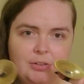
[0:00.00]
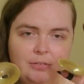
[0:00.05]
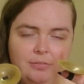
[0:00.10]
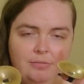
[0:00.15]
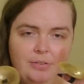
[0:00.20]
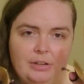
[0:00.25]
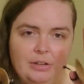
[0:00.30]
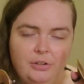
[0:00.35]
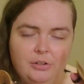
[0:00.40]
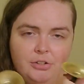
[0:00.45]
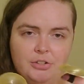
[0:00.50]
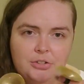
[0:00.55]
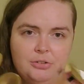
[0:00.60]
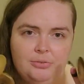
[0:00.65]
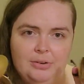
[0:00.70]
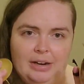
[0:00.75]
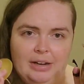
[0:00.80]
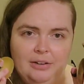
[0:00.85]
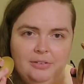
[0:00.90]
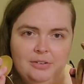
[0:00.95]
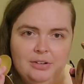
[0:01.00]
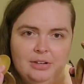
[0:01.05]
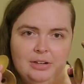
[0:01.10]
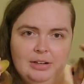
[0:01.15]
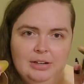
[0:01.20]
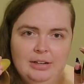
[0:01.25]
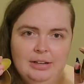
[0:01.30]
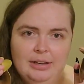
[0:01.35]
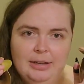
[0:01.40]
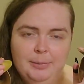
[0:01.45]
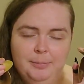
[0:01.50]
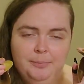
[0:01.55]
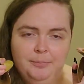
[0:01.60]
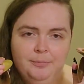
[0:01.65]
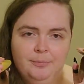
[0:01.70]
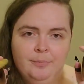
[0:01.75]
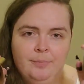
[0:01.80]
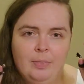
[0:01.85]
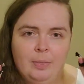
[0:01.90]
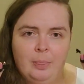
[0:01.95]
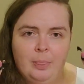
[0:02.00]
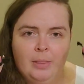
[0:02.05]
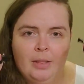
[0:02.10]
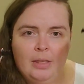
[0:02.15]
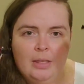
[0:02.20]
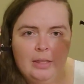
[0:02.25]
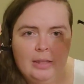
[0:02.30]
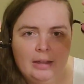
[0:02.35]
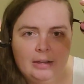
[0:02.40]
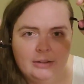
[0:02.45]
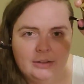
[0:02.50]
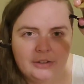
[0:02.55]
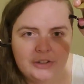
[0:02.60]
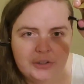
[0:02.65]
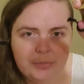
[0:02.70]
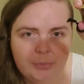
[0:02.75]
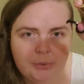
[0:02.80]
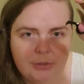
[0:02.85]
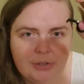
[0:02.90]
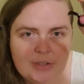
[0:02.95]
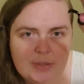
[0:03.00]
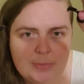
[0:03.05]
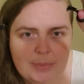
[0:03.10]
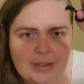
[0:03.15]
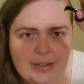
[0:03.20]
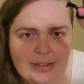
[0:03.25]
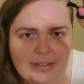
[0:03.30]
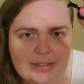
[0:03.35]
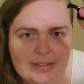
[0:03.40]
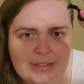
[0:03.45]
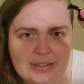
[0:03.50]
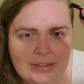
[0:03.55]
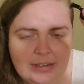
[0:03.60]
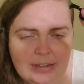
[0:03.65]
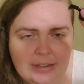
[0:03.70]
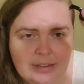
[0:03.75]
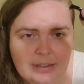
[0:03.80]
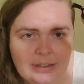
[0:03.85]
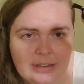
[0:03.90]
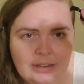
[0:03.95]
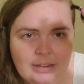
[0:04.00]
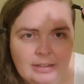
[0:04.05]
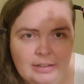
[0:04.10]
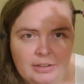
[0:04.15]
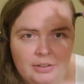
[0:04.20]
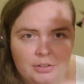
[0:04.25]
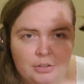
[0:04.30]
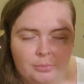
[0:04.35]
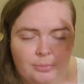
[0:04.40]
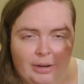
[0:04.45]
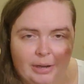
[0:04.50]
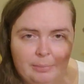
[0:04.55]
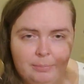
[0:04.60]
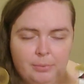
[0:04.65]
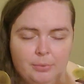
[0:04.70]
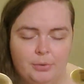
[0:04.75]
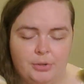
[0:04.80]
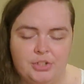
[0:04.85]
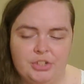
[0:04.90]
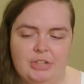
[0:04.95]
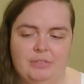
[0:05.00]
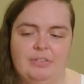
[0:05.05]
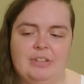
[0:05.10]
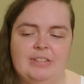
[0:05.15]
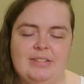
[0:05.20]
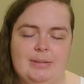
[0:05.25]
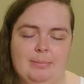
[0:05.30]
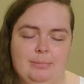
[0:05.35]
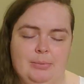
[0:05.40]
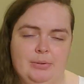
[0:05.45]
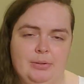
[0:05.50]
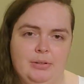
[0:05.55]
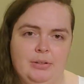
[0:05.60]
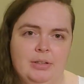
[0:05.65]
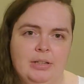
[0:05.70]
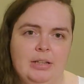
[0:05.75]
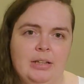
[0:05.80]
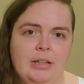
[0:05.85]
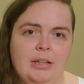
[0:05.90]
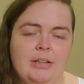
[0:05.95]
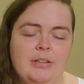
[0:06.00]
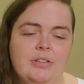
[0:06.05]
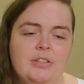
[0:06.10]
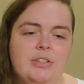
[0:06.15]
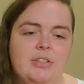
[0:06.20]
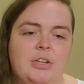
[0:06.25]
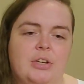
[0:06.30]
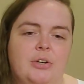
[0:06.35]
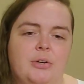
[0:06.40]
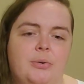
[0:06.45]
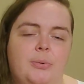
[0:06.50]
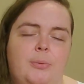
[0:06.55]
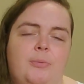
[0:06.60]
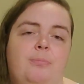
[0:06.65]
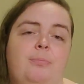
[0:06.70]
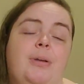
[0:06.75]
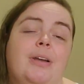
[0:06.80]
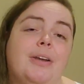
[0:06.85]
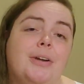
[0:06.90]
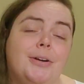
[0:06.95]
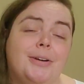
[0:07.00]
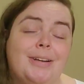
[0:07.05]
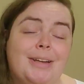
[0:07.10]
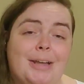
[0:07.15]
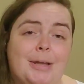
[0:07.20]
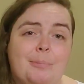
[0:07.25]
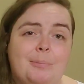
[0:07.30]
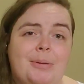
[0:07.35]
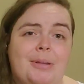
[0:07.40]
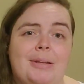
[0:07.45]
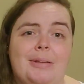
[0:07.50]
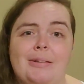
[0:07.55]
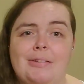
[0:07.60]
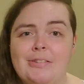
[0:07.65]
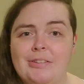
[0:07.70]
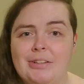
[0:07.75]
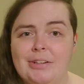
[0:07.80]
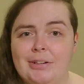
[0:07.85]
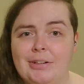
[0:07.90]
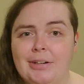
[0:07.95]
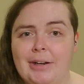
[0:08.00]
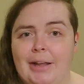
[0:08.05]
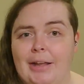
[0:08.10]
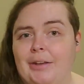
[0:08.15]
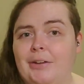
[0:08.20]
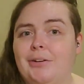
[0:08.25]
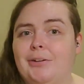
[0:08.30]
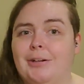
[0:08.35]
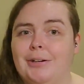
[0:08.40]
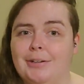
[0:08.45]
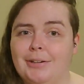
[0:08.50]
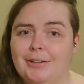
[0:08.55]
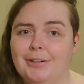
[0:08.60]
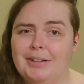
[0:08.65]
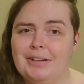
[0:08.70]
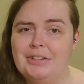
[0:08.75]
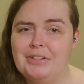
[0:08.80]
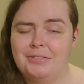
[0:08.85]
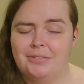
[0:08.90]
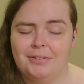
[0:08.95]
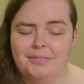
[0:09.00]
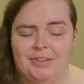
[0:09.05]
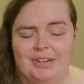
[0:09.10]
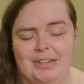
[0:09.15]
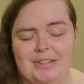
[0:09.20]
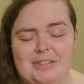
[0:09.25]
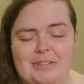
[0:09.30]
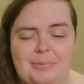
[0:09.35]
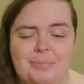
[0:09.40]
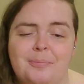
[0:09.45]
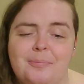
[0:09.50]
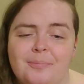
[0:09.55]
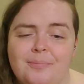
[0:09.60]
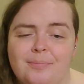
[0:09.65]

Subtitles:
the fingers around on them, and there's more space to hit the right portion of the cymbal. So bigger can be easier and harder in different ways.